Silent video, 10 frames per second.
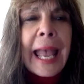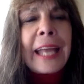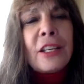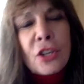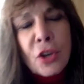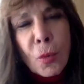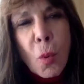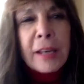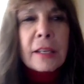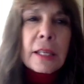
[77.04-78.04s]
and you know
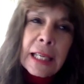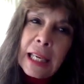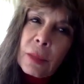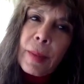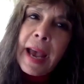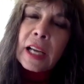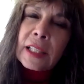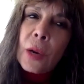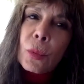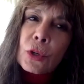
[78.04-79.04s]
what? Thinking back,
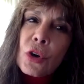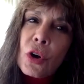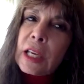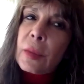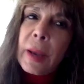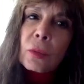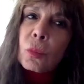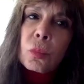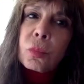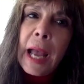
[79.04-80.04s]
now we're talking about,
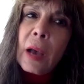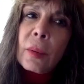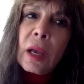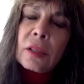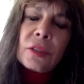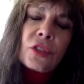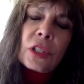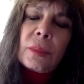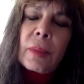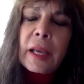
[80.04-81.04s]
how,
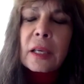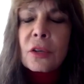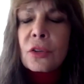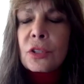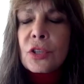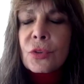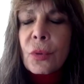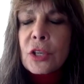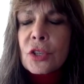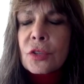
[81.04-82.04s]
gee, my goodness
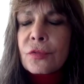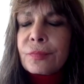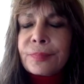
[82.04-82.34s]
gracious,